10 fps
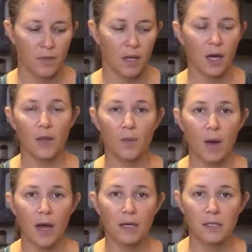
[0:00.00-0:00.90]

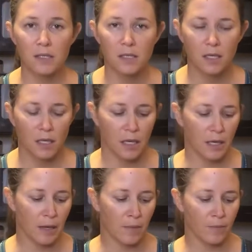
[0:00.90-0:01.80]
Otherwise,
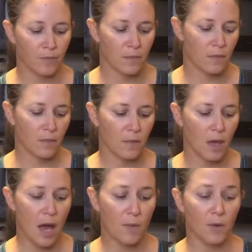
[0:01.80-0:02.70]

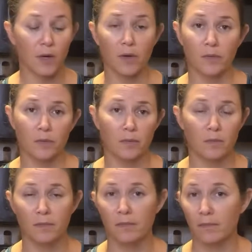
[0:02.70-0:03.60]
I will go
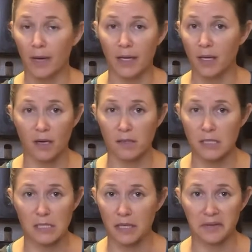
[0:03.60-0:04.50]
buy carrots and
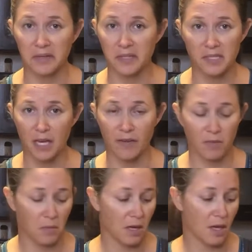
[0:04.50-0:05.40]
celery because I have them
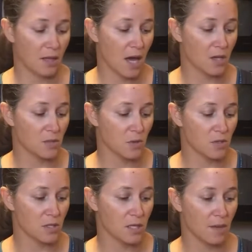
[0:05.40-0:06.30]
at the house most of
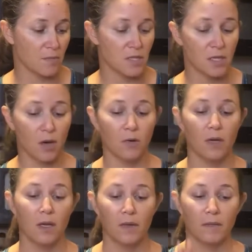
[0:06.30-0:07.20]
the time. So,
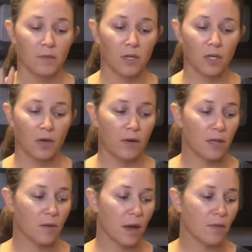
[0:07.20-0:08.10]
could go either
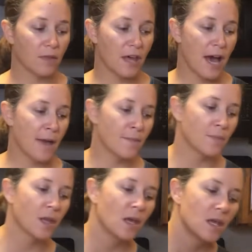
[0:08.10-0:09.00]
way with that.
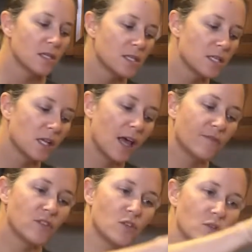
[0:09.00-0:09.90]
Still have
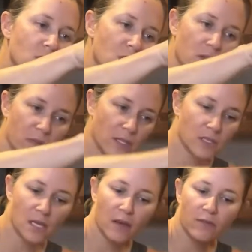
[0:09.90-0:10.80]
2 servings
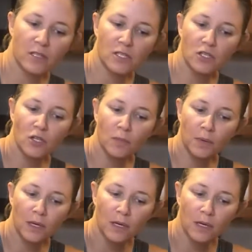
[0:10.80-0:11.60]
of the soup.